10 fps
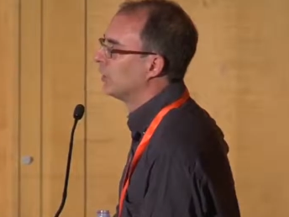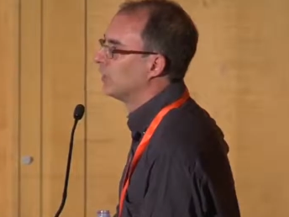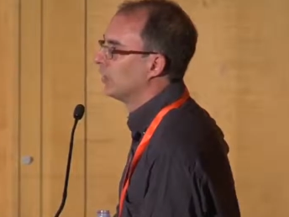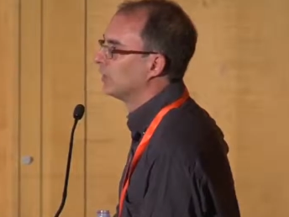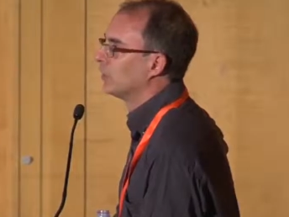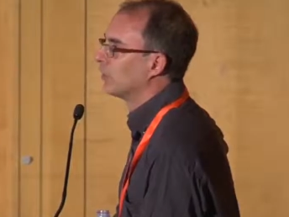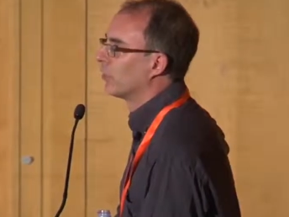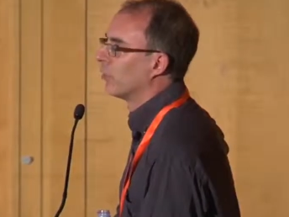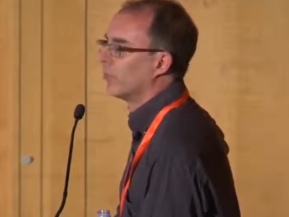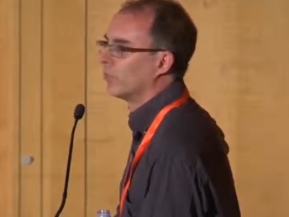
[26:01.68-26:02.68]
the patients
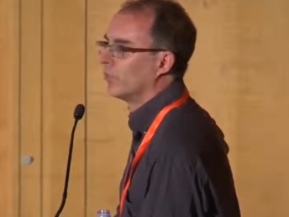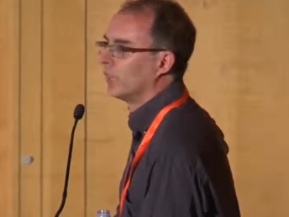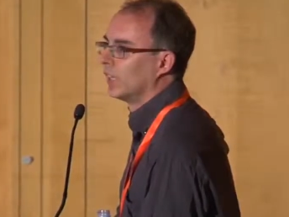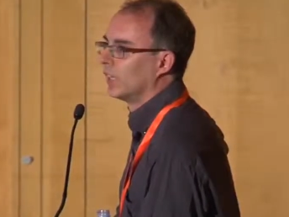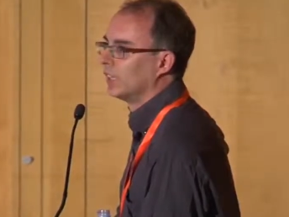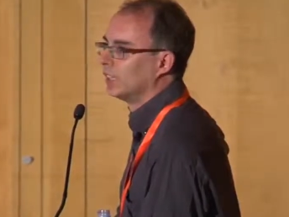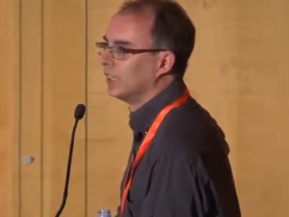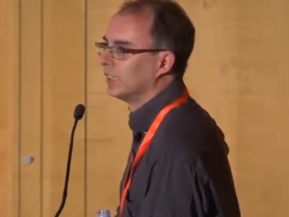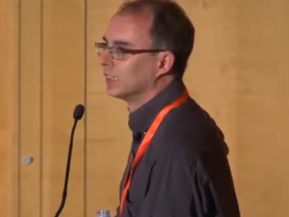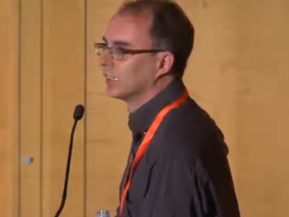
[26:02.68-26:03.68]
from their
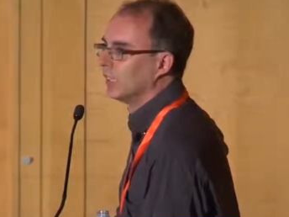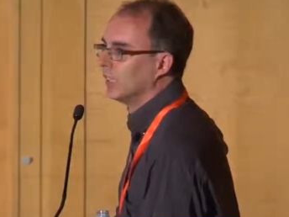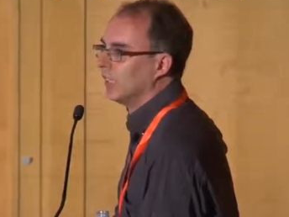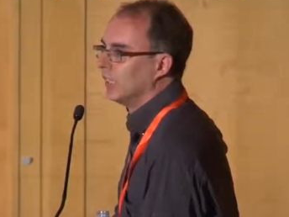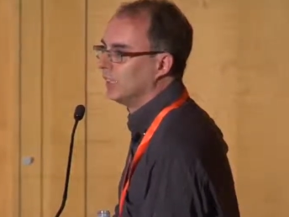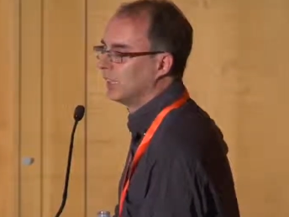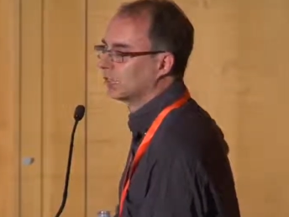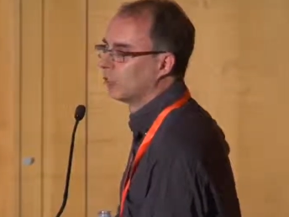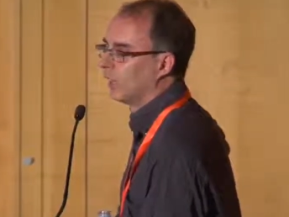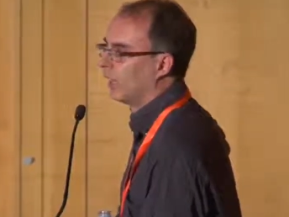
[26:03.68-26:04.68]
disease. It's
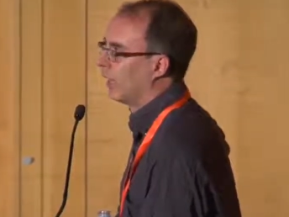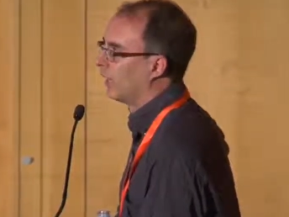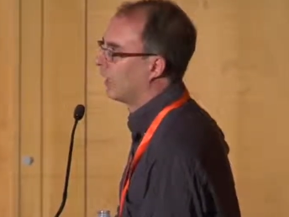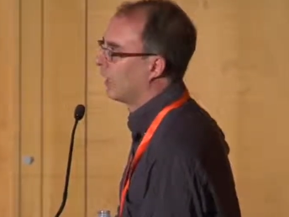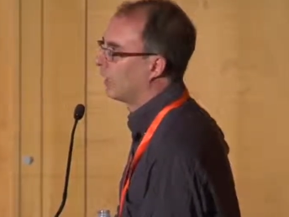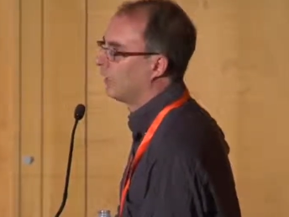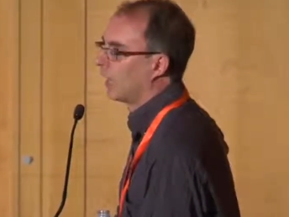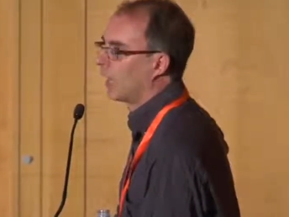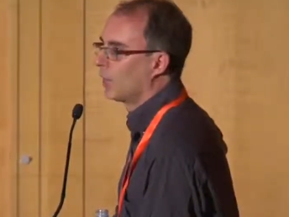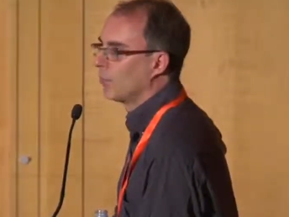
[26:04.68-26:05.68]
just like in
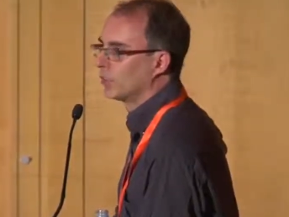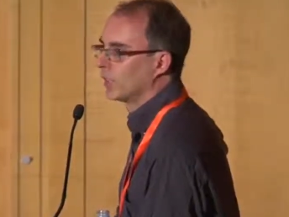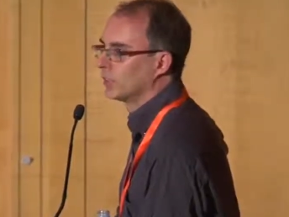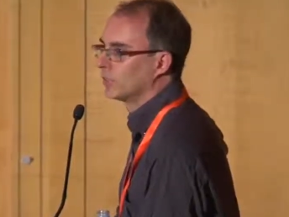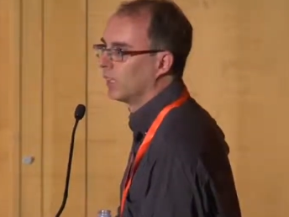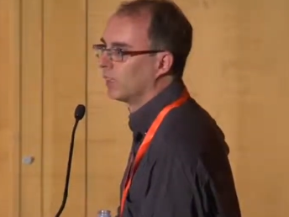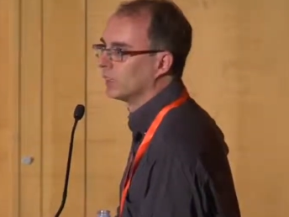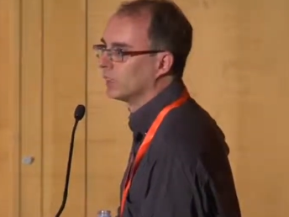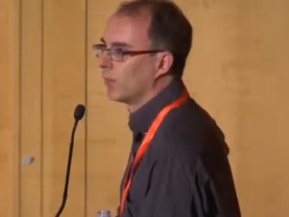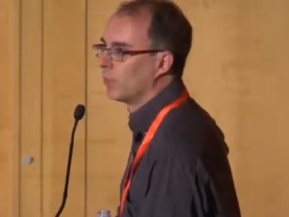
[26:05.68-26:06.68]
the high mountains,
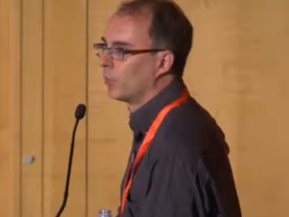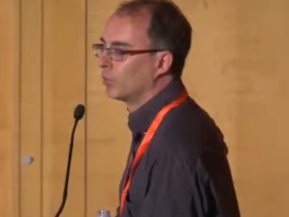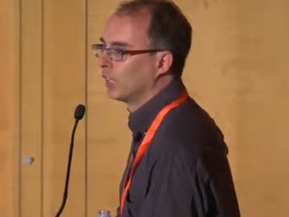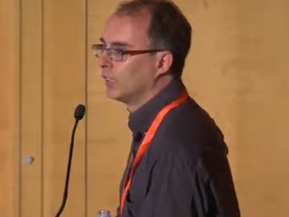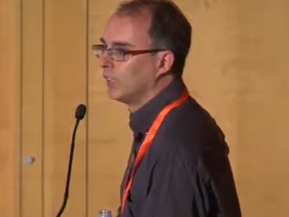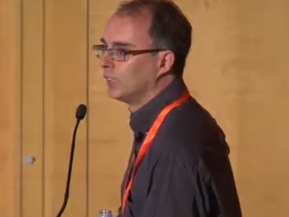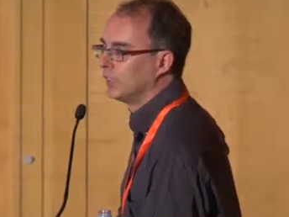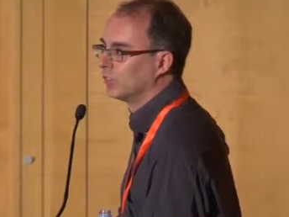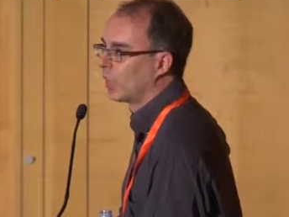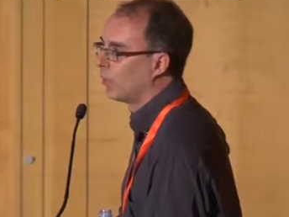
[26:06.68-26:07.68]
when some mountaineer is
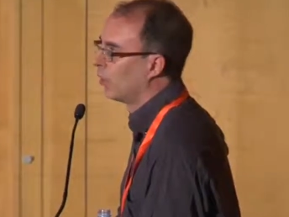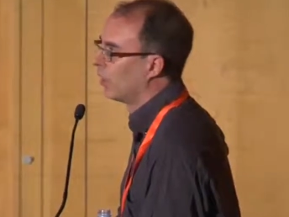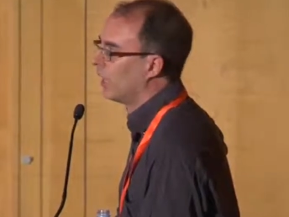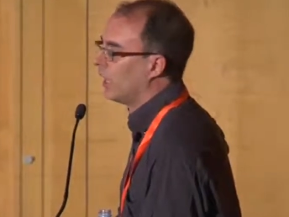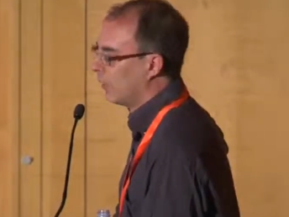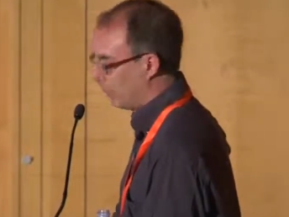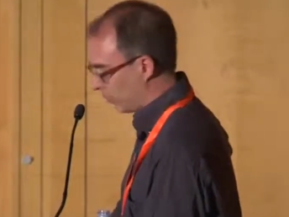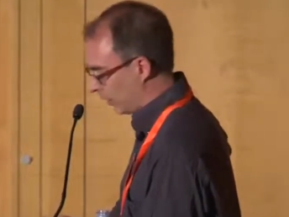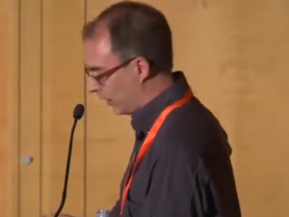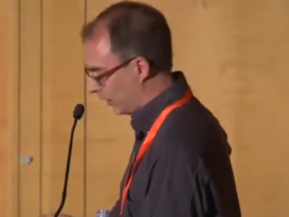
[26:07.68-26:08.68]
in trouble,
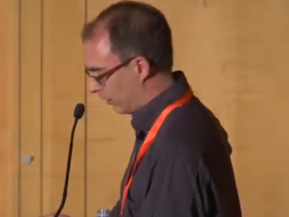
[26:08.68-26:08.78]
everybody